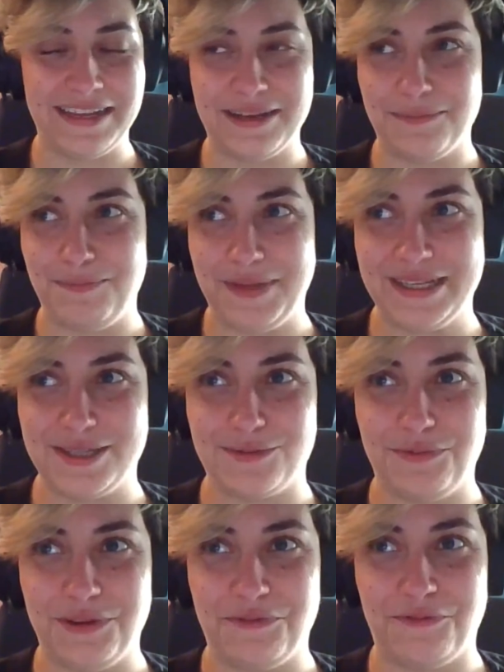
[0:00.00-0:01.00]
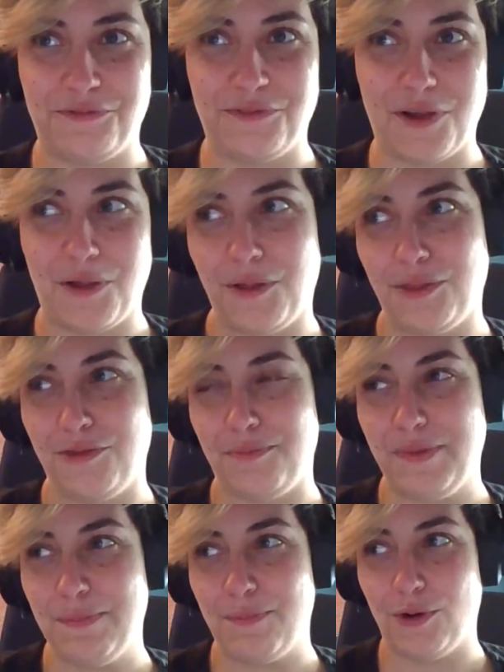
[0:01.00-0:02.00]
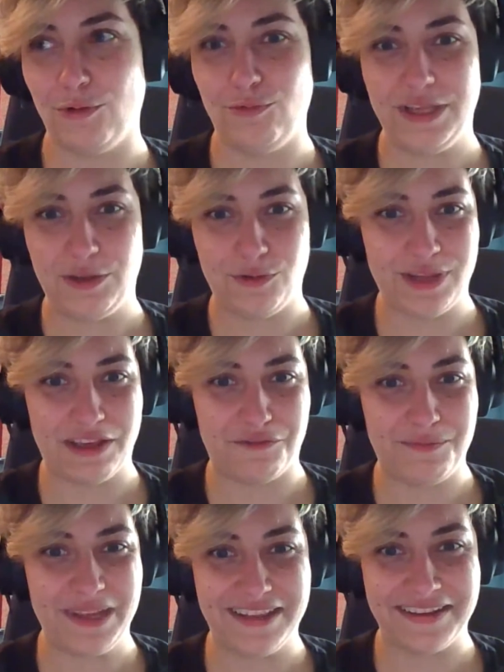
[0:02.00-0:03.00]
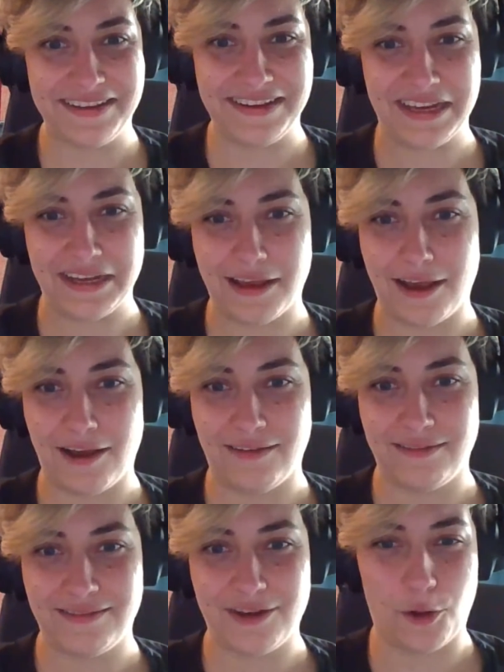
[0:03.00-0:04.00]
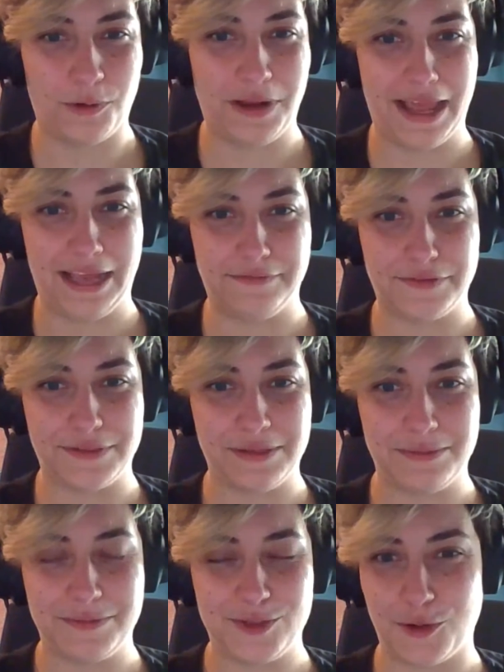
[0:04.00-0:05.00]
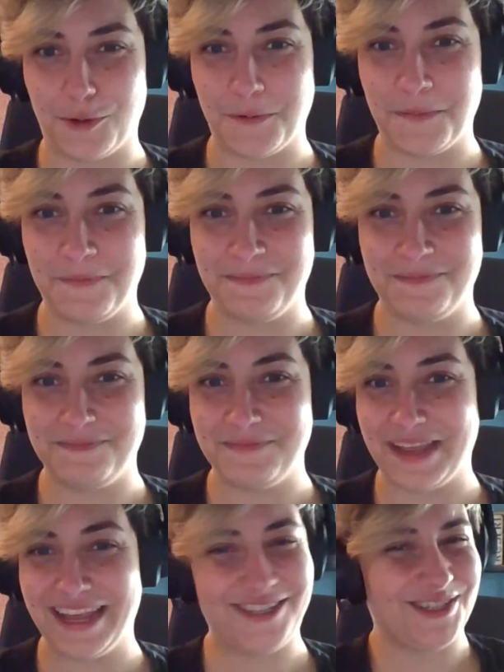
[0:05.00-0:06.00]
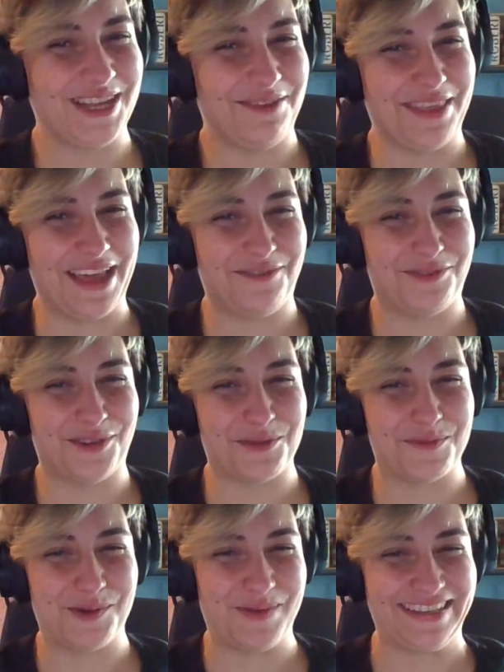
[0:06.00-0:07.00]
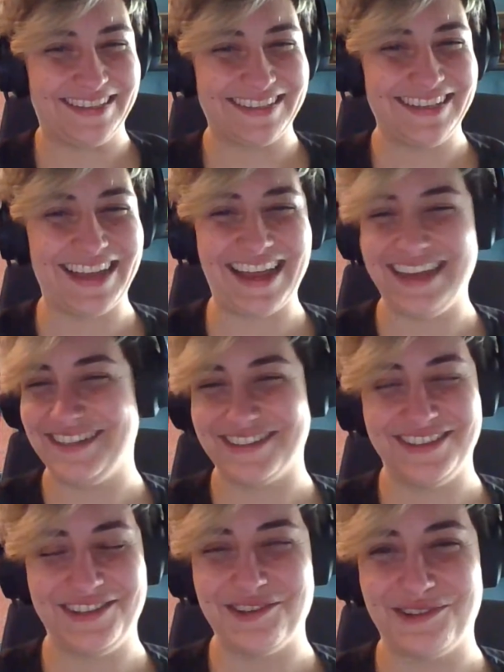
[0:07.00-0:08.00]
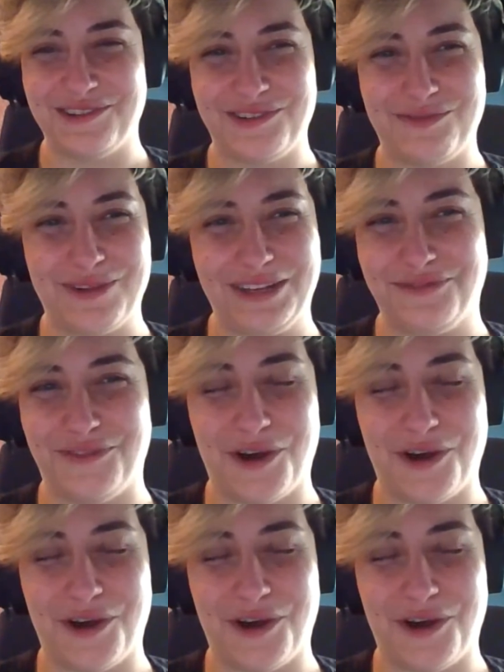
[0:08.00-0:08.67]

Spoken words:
in peace with all the people we could have been in our own lives. So I just have that for the moment. I don't know what form